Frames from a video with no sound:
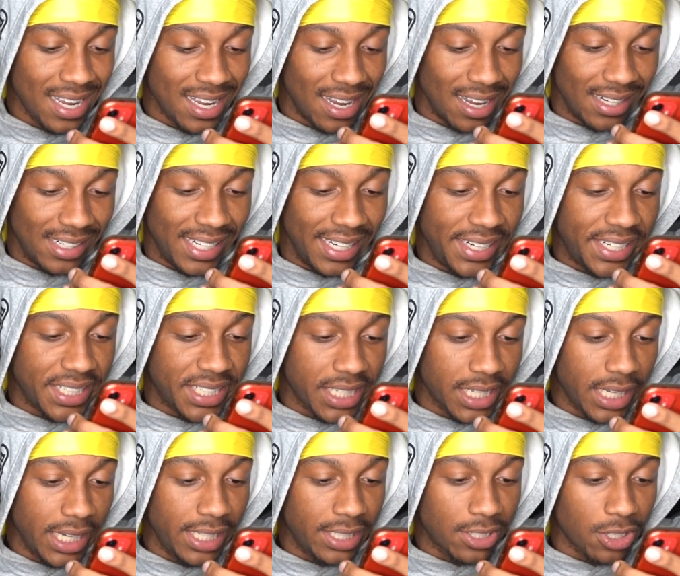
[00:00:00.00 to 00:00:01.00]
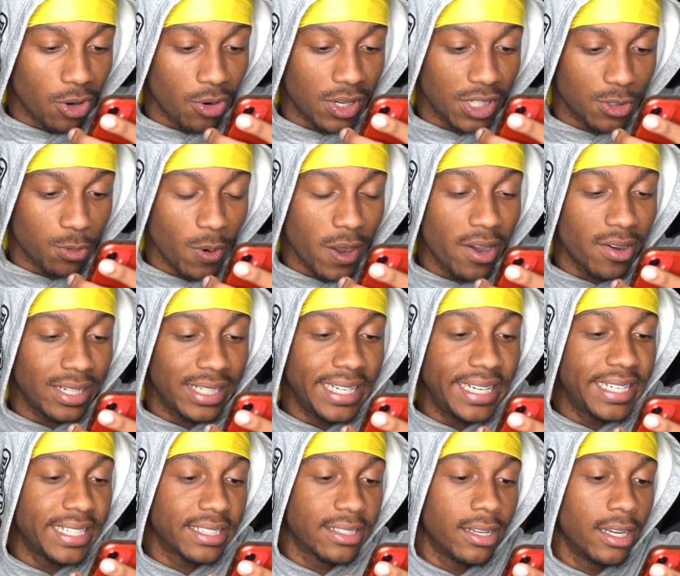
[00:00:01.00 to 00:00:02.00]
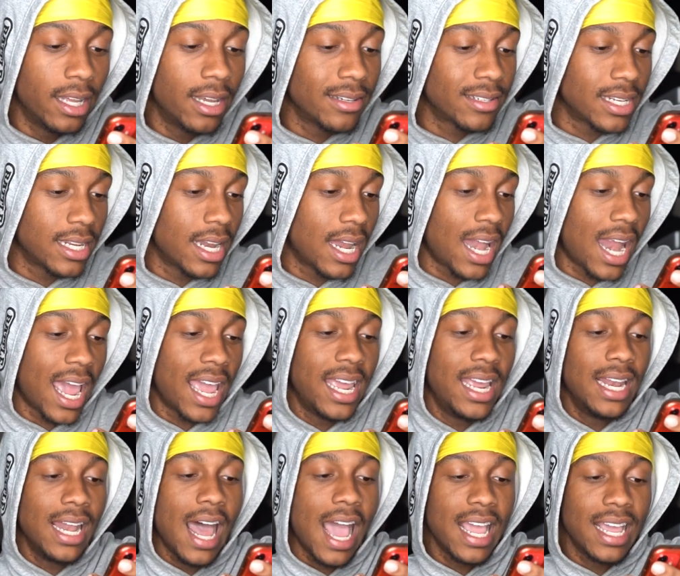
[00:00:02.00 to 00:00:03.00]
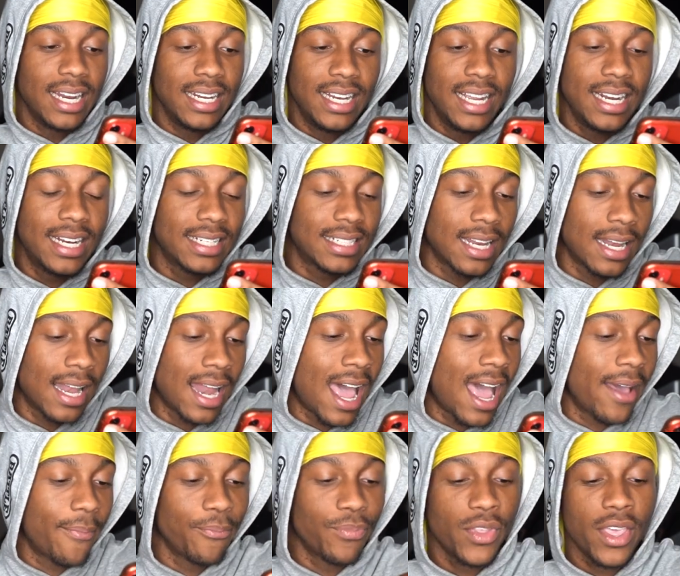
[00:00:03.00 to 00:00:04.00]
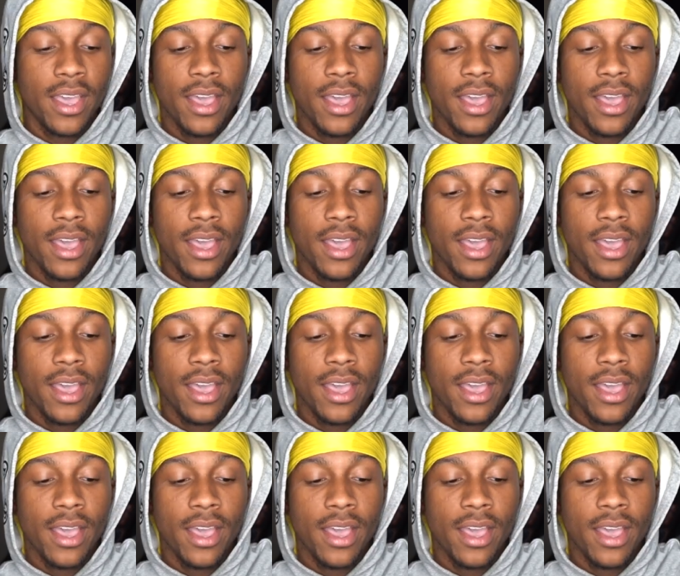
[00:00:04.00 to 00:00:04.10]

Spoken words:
Adidas cleats on as well. Adidas gloves look like he like Adidas a lot.